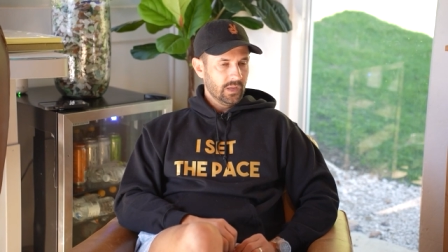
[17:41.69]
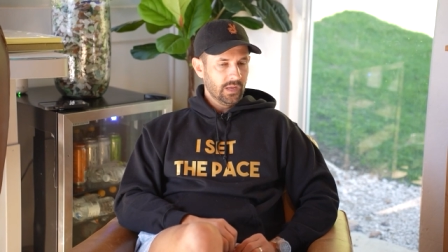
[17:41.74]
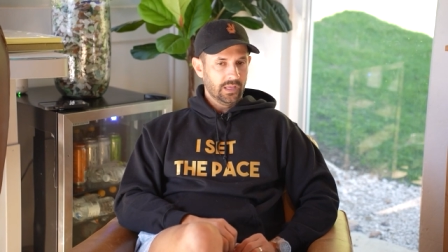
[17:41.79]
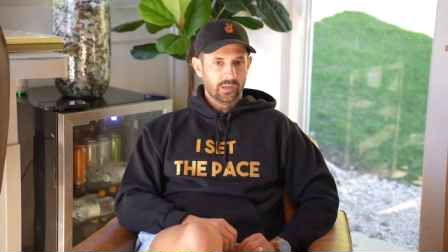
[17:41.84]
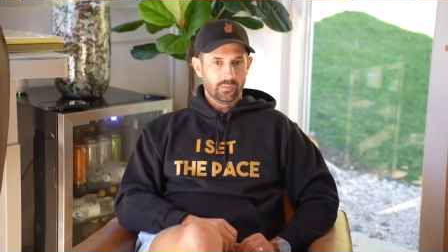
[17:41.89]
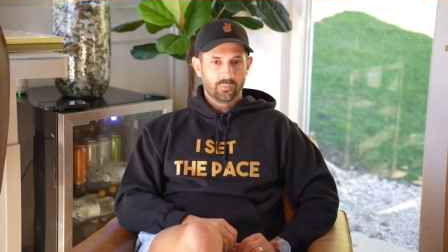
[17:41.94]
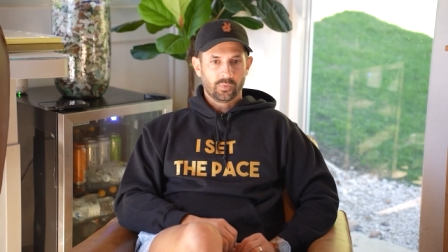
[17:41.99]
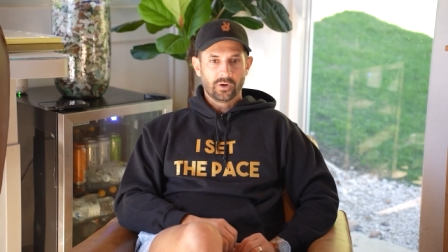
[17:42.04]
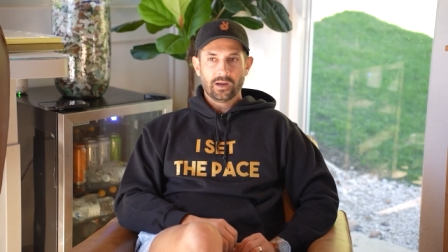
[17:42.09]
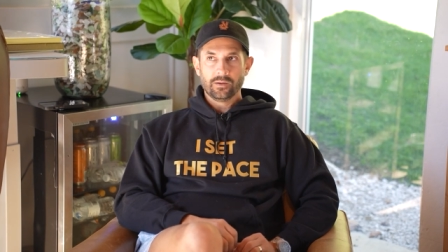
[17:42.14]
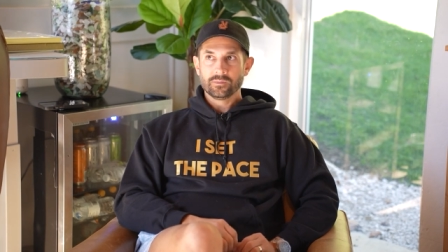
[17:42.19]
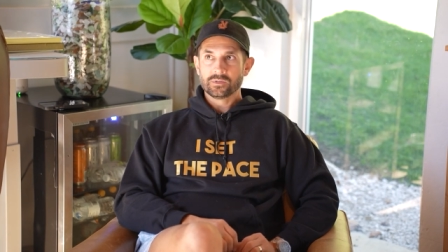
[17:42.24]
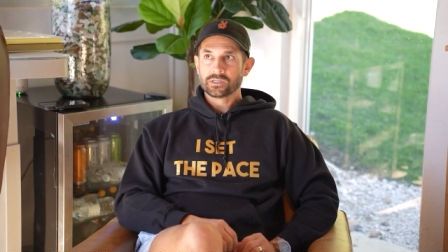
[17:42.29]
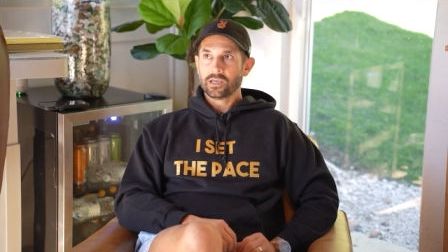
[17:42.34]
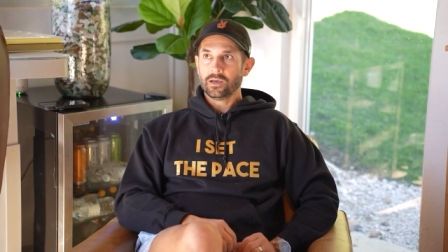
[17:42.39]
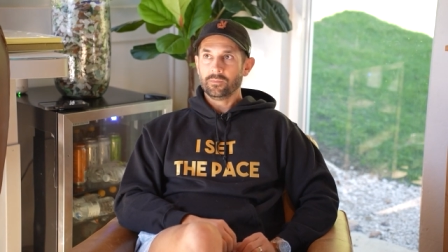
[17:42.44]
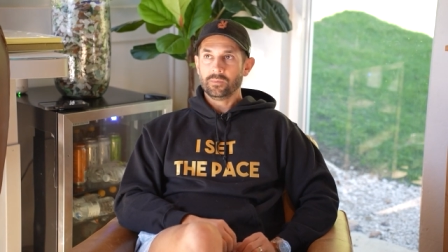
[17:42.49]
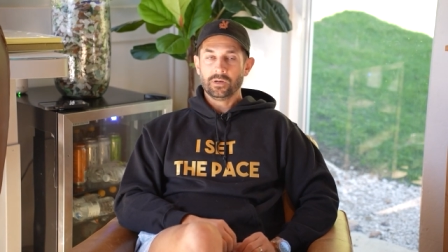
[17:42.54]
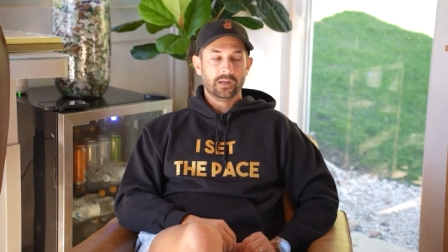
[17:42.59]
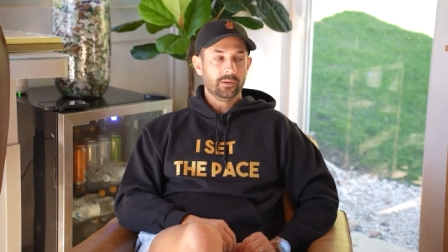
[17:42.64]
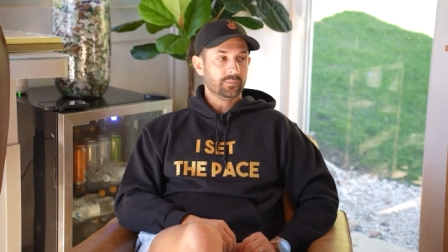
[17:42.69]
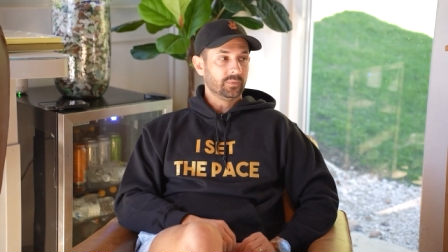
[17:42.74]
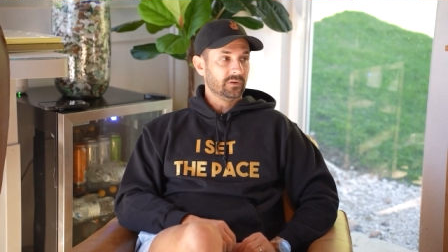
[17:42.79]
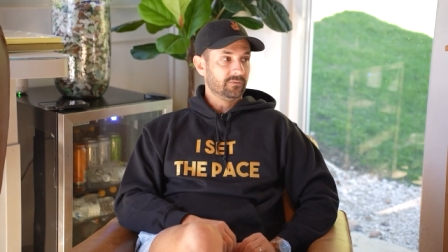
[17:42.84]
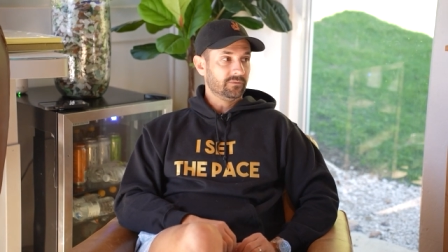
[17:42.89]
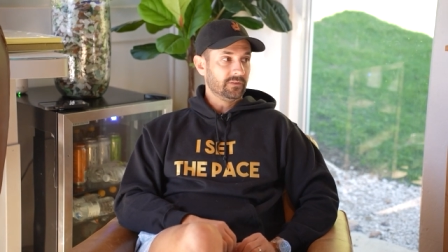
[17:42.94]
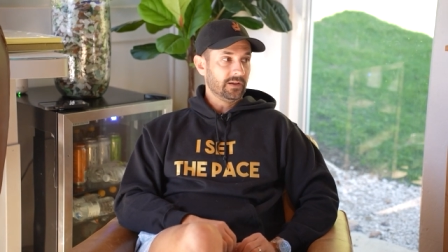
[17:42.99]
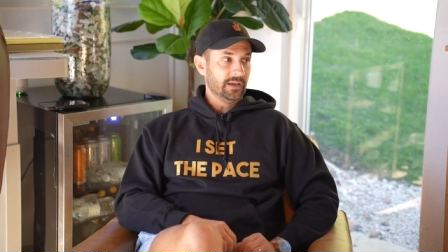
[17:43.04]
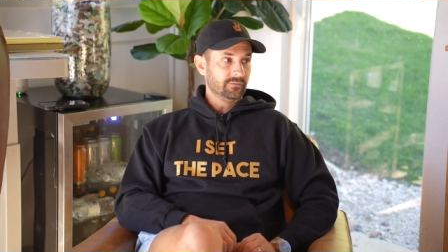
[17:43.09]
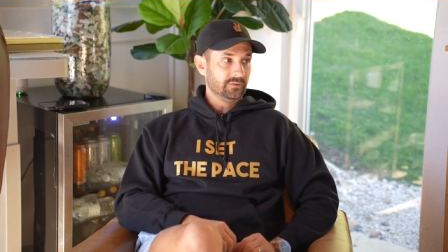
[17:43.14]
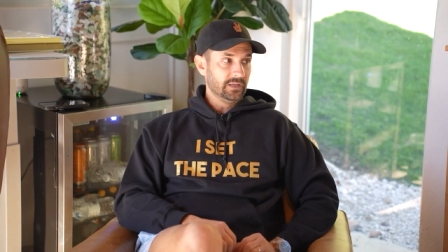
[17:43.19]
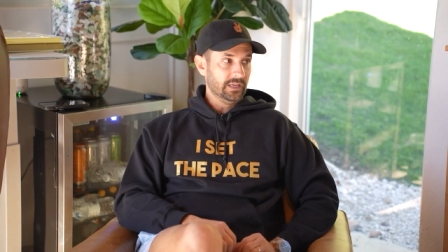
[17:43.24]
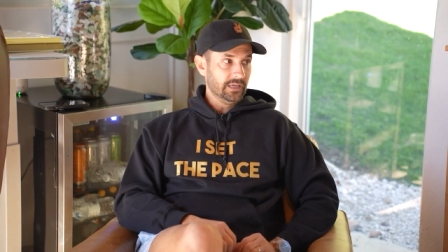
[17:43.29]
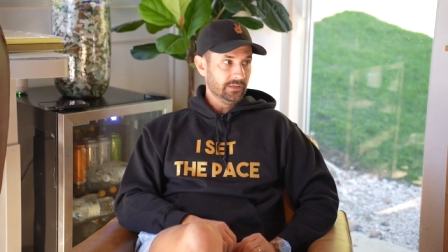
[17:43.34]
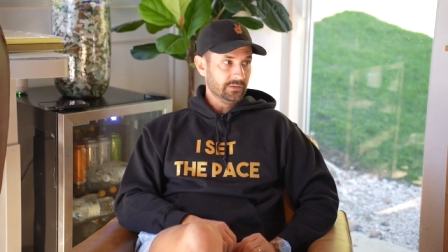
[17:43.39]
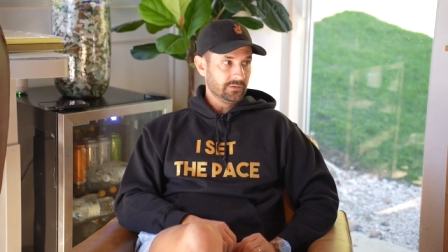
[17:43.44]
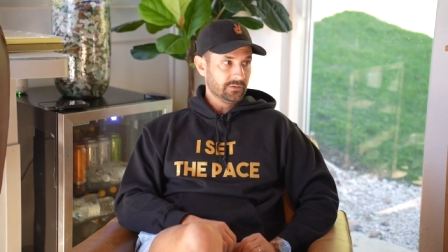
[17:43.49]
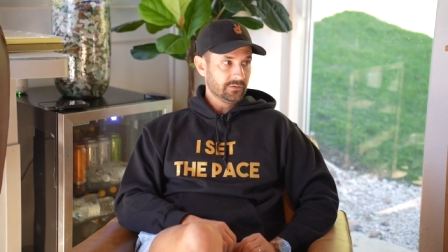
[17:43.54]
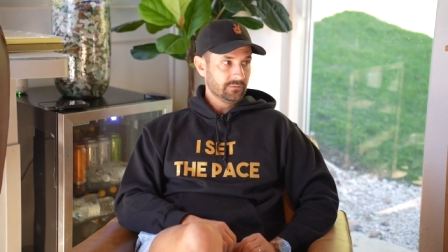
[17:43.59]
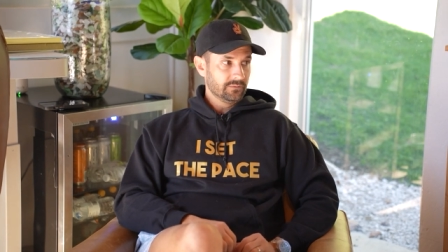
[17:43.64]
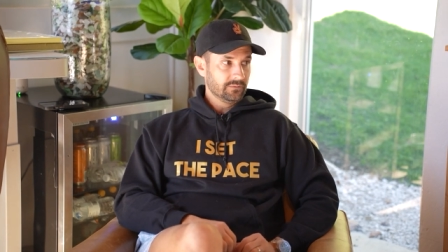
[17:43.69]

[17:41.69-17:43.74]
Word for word: and the prom's coming up in five days.